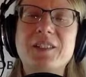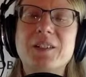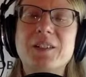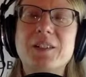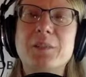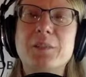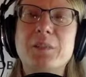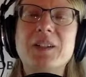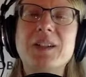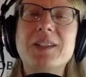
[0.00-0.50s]

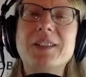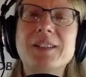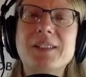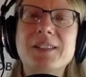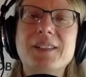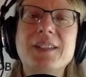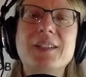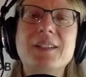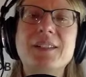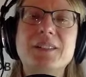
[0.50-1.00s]
putting the
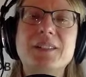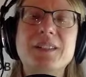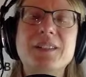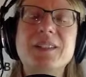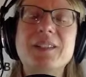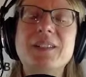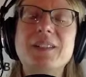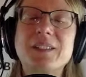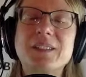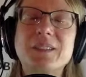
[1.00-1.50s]
attention to
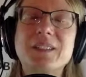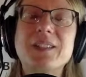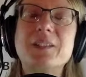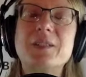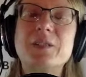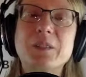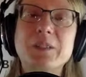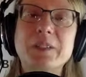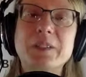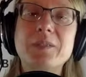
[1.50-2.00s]
this, because it
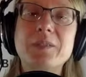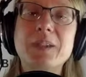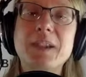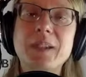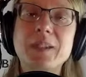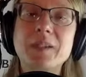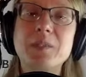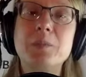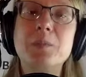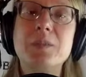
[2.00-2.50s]
is really
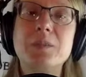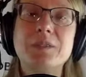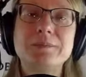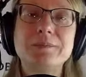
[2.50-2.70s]
valuable.